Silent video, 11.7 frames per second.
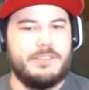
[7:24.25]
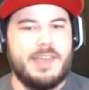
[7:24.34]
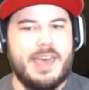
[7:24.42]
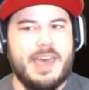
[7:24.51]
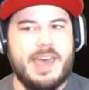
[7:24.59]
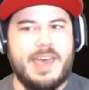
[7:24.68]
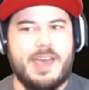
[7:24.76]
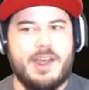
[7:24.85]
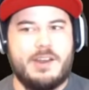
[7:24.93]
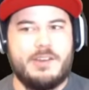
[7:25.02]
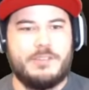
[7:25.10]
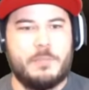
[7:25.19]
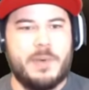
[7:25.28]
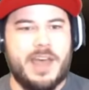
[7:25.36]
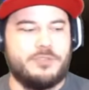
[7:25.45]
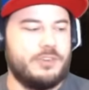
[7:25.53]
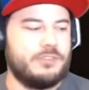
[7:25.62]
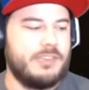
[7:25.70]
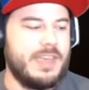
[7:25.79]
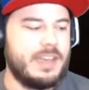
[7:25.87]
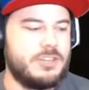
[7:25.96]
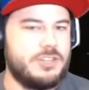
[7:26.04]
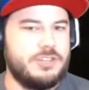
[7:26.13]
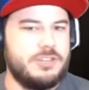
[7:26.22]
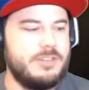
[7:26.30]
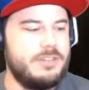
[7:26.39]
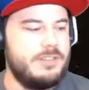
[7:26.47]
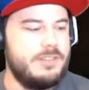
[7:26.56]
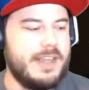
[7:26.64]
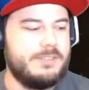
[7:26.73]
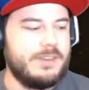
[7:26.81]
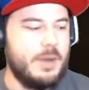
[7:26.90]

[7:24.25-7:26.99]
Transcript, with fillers: There's the Patrick sketch. That's what I